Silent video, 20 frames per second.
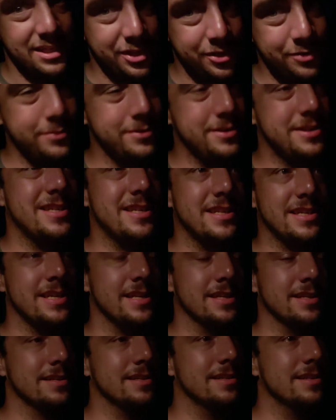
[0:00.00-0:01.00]
Used
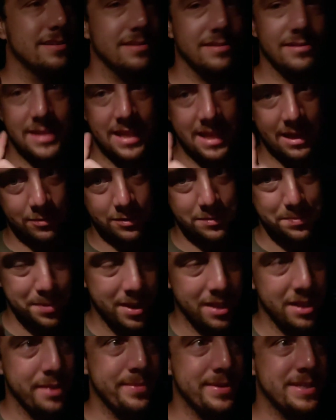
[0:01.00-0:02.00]
steels. That was
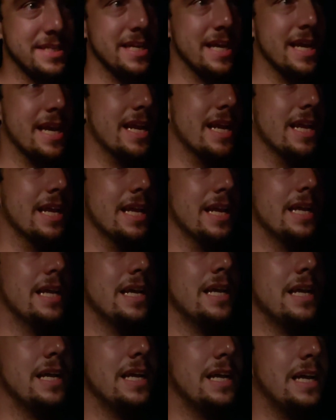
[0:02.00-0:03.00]
probably a mistake.
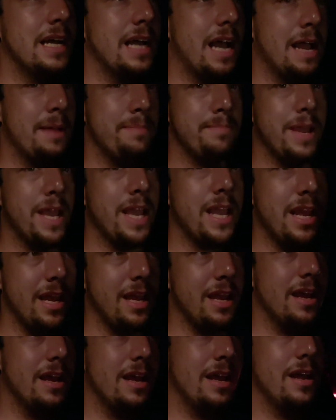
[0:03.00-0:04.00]
I
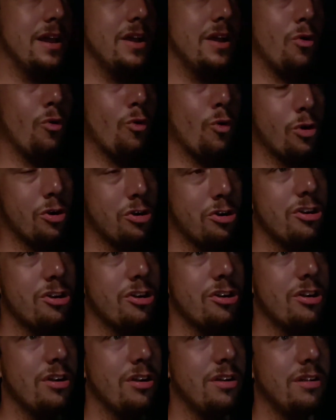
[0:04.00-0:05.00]
may
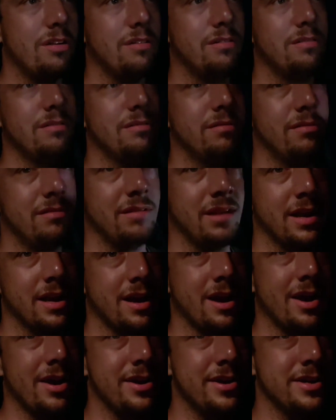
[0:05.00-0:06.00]
order like a
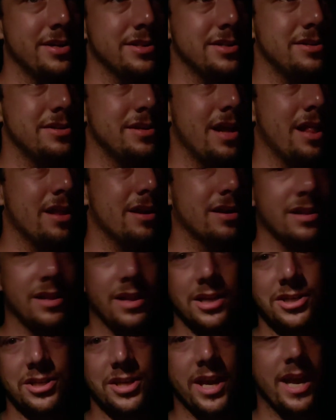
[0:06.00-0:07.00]
$102
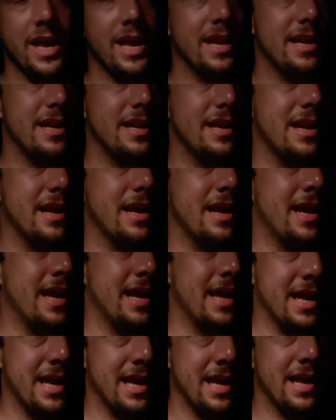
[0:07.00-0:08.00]
clutch kit
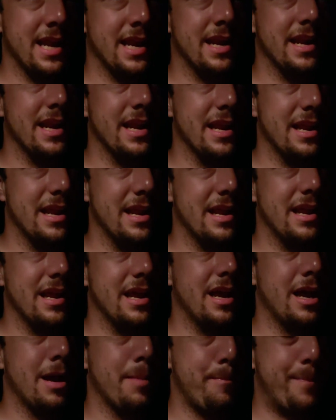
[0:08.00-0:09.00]
and
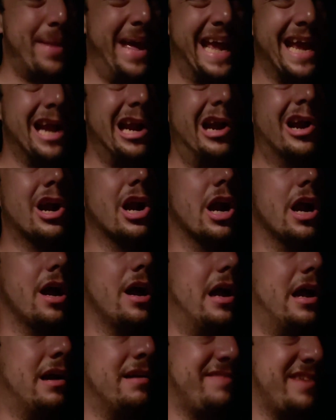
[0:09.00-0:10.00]
a pair
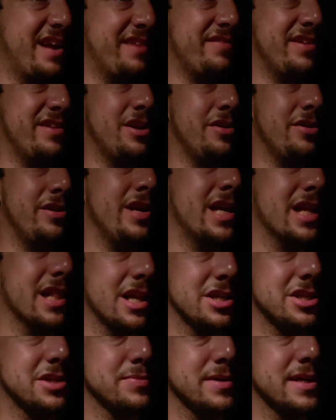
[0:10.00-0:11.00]
of heavy duty
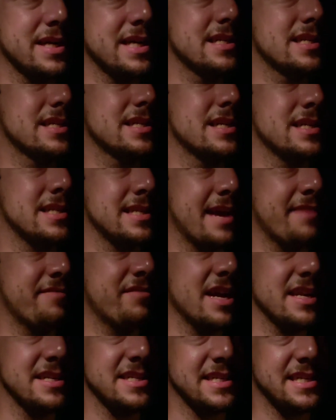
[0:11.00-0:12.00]
clutch springs, because I've
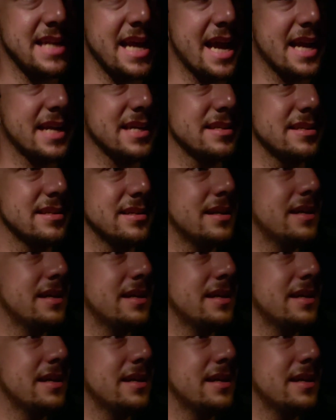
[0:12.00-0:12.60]
got stacked